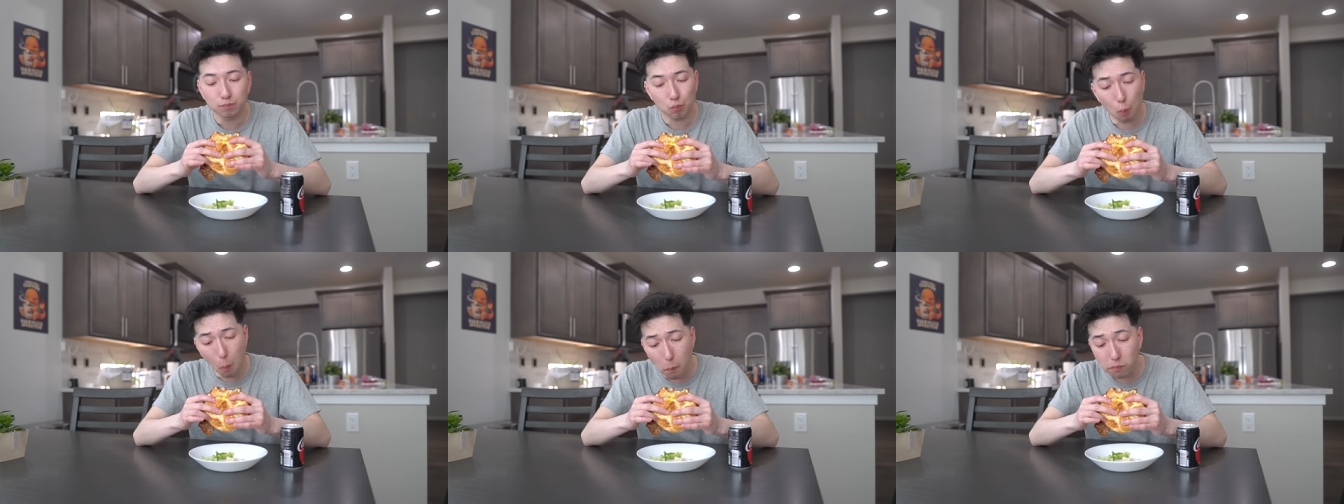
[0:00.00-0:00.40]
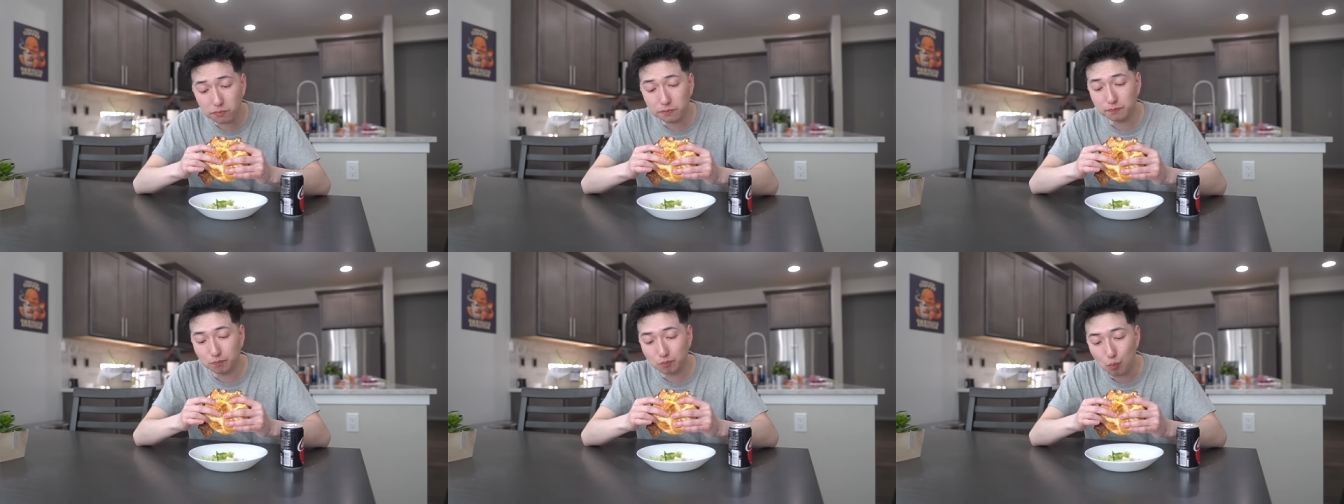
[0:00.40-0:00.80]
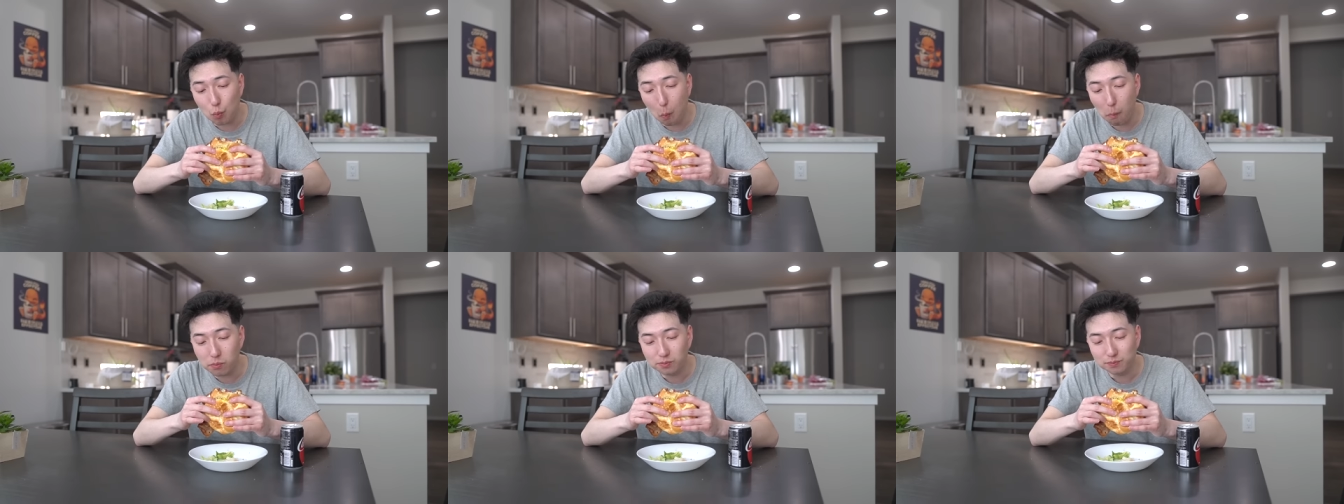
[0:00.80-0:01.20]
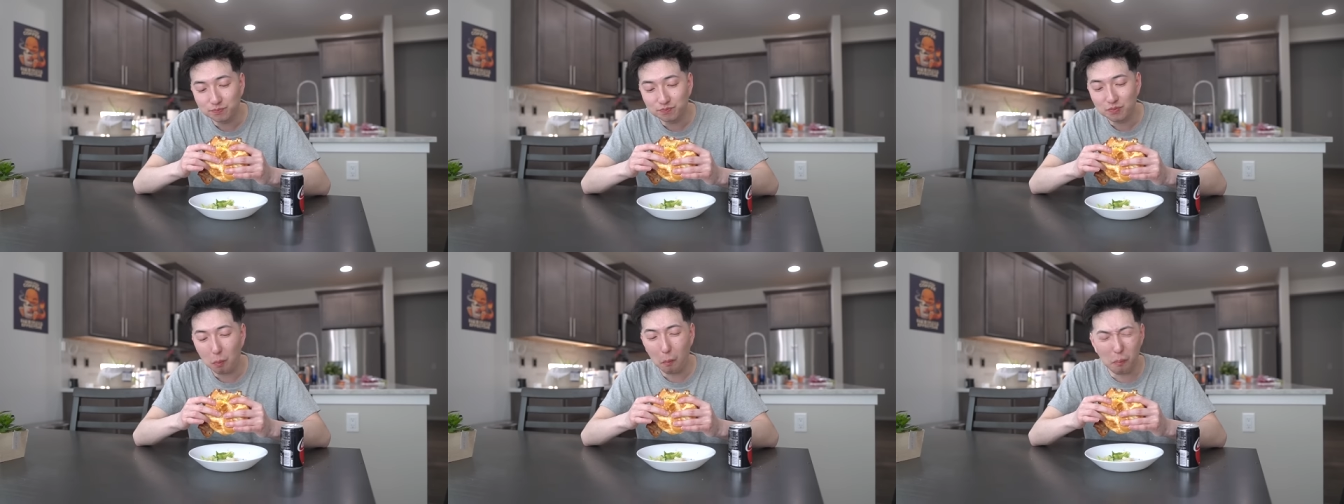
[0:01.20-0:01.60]
Mmm.
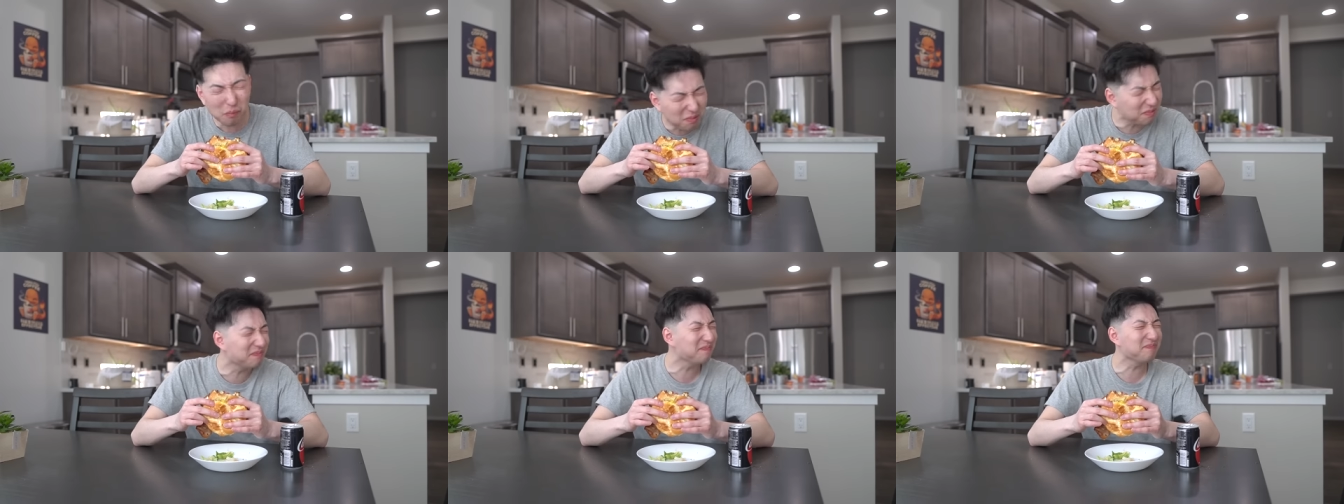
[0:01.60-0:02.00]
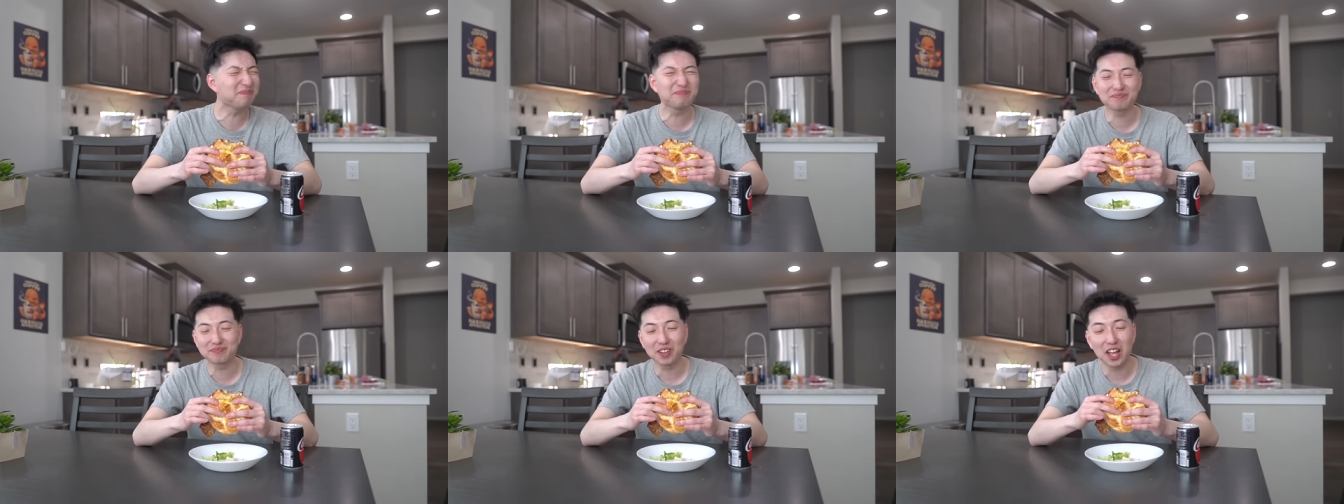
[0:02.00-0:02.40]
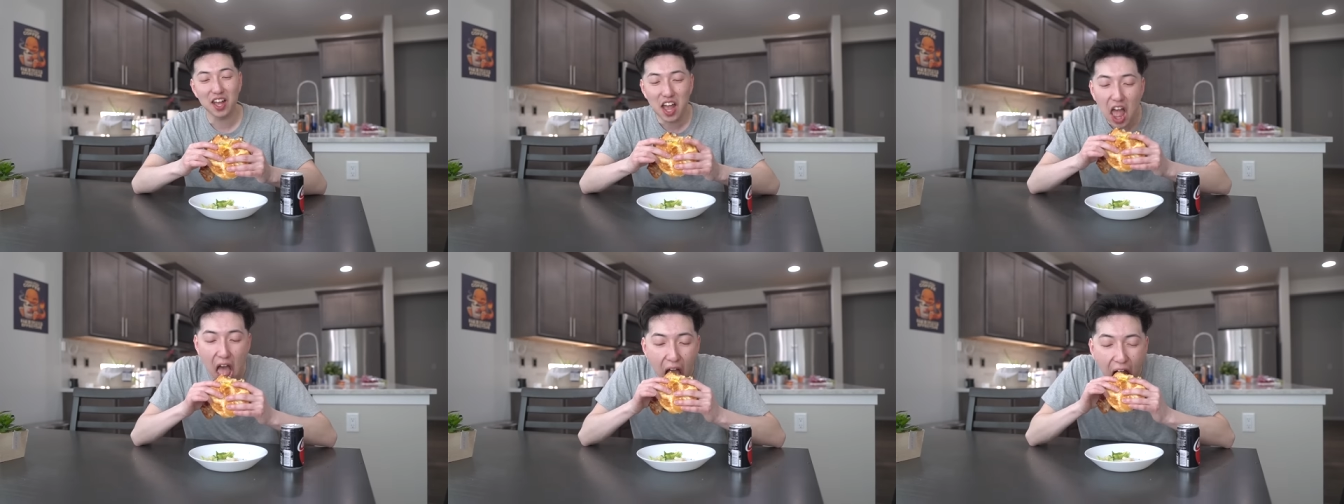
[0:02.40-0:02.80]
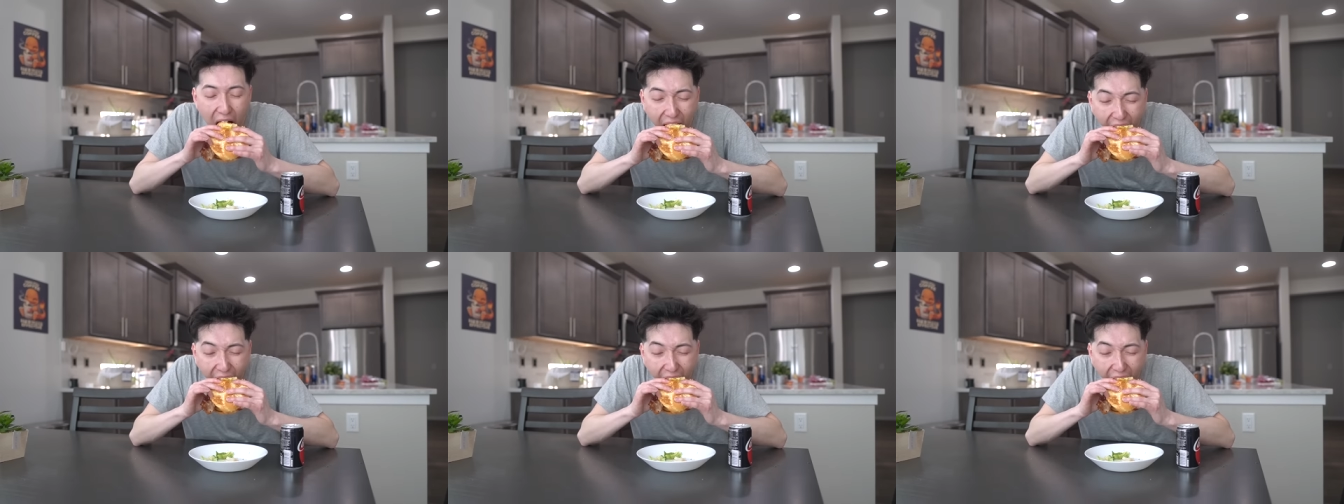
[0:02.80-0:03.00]
Mmm.